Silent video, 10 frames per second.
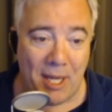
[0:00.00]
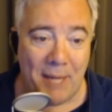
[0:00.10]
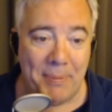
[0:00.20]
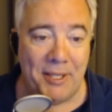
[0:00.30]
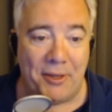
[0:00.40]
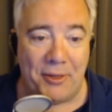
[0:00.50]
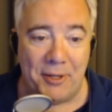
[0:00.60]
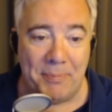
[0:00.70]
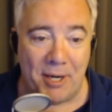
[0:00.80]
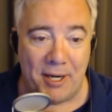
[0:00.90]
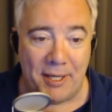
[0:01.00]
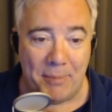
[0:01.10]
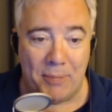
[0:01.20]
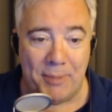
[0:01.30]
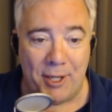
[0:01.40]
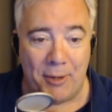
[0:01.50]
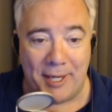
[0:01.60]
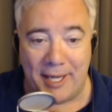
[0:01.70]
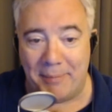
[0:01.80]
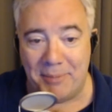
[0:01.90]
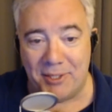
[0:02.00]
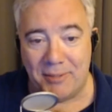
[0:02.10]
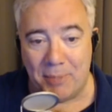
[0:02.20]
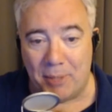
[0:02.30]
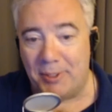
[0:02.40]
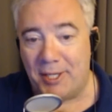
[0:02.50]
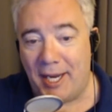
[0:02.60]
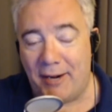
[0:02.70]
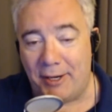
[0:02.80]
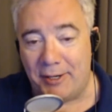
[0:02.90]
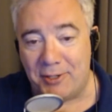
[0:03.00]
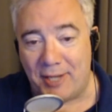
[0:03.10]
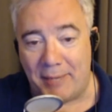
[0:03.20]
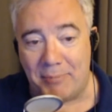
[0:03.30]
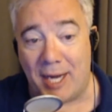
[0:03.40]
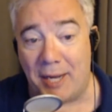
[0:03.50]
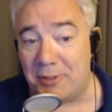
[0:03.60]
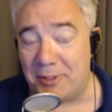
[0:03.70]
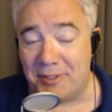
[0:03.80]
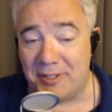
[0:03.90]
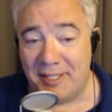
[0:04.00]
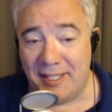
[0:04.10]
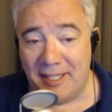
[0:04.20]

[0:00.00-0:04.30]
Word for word: popular third-party mobile OEMs, mobile carriers, and browsers.